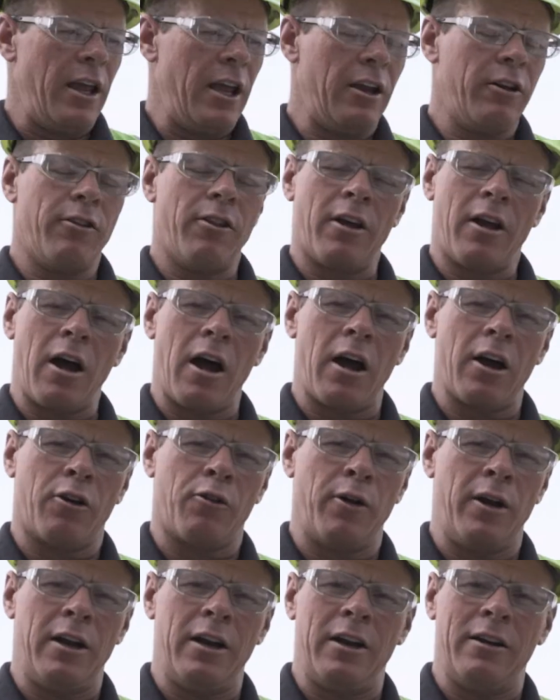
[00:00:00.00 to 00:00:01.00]
into the
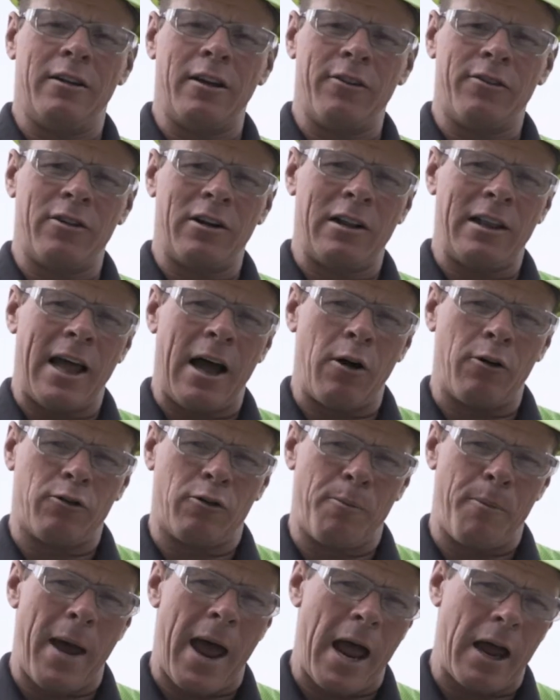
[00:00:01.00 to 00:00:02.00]
concrete and it doesn't allow it
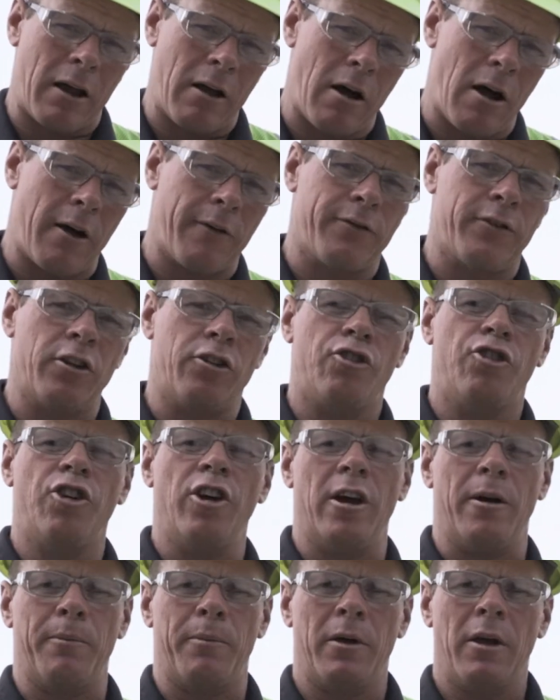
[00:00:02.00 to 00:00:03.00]
to back off to
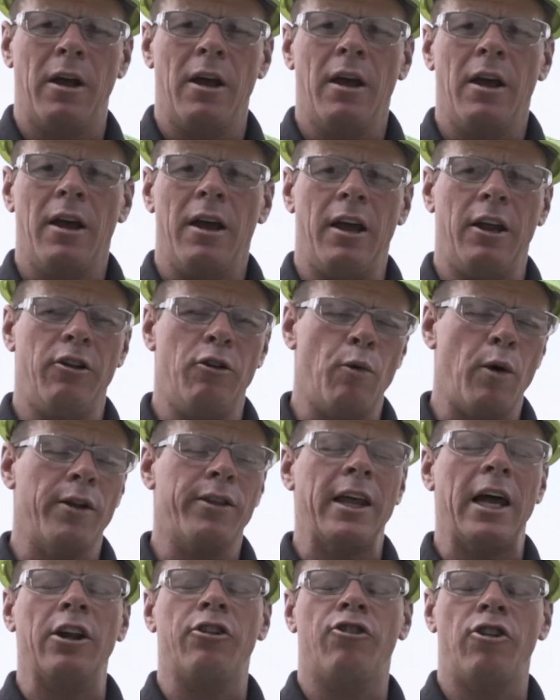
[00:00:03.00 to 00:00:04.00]
chip. And you
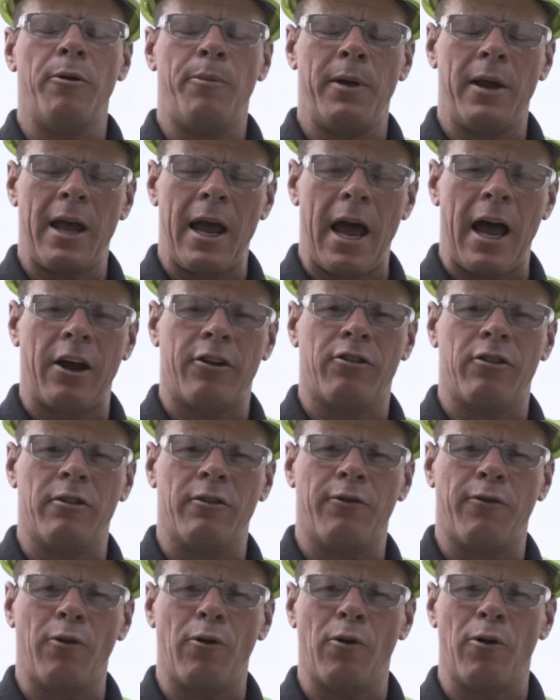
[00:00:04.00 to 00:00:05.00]
want that chipping
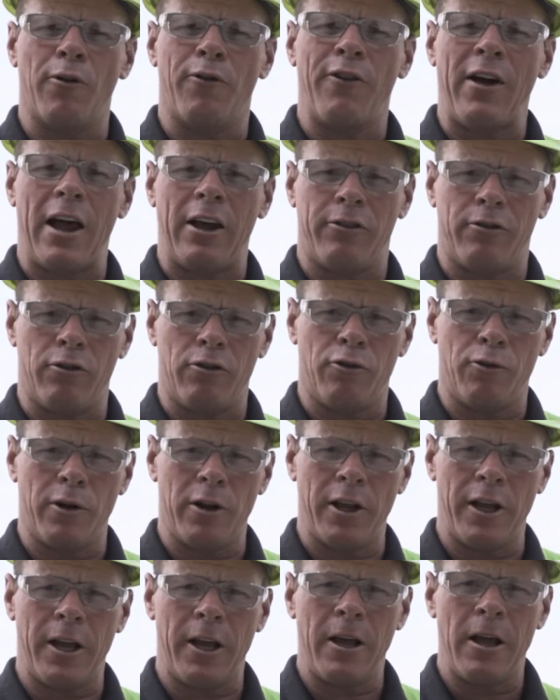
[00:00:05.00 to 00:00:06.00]
action for faster
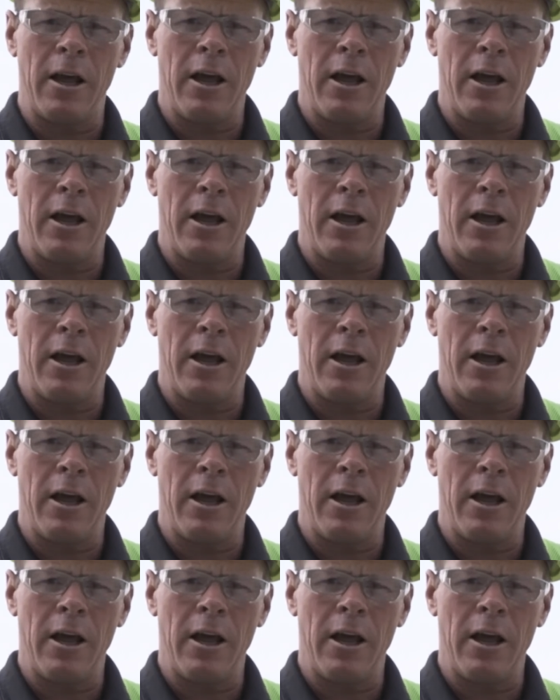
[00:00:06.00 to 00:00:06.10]
drilling.